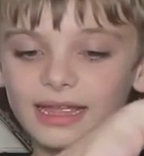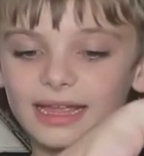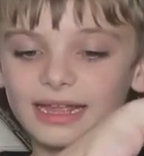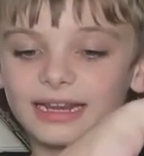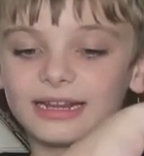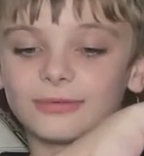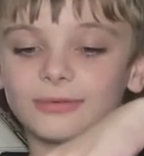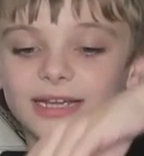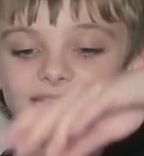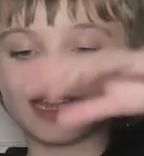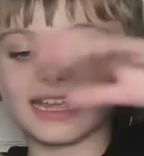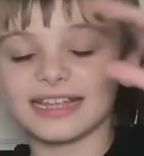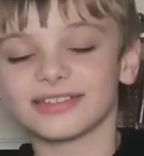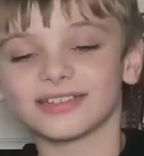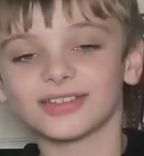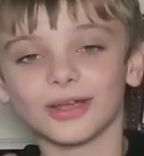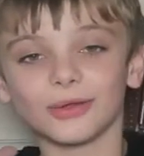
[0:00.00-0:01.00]
And anyway,
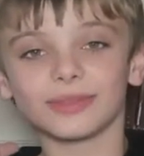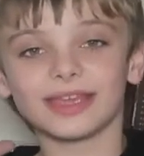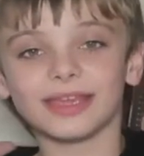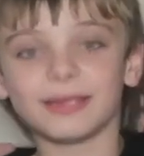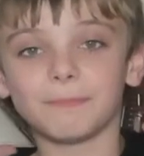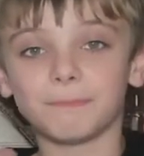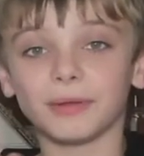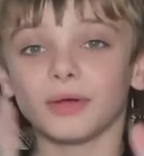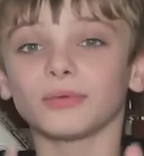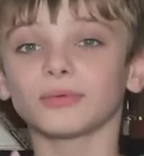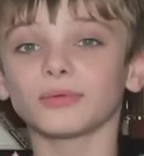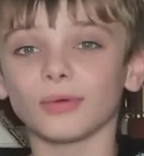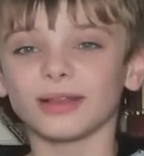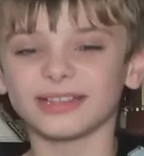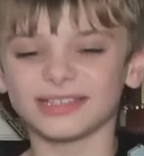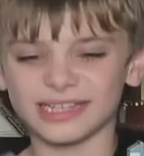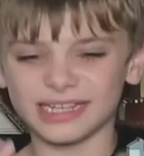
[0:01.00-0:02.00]
yeah, so the build
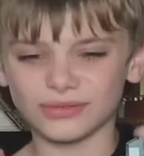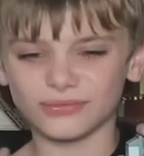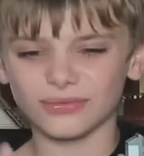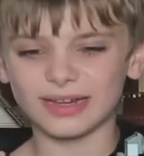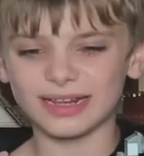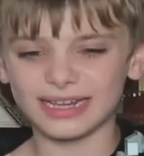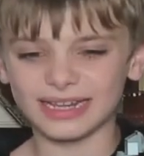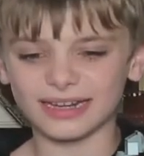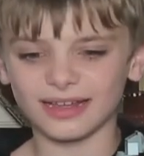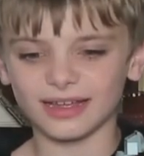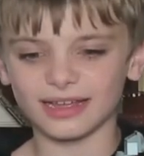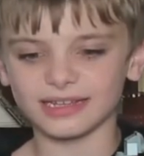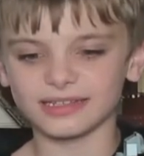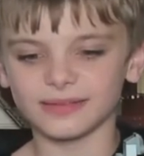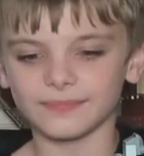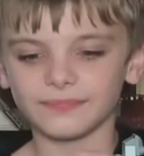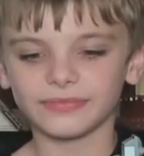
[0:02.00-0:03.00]
quality is really
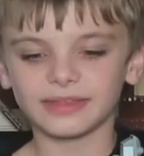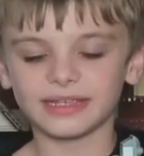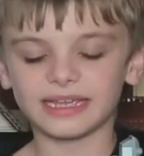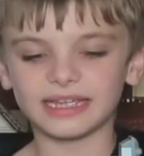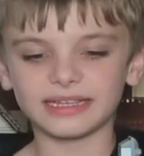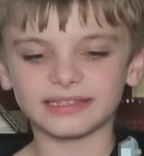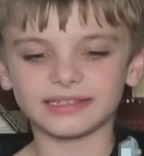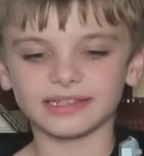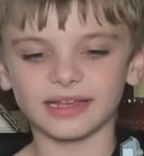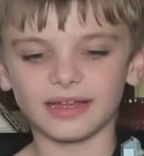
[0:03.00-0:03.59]
nice. It's